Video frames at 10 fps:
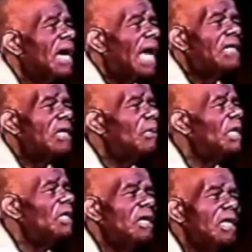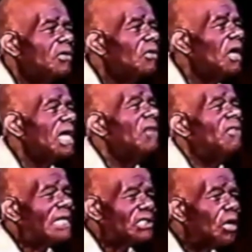I could have been a good crook if
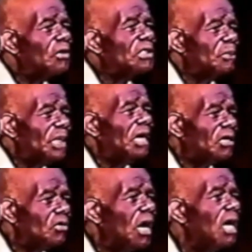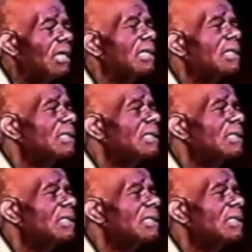I chose to be a crook.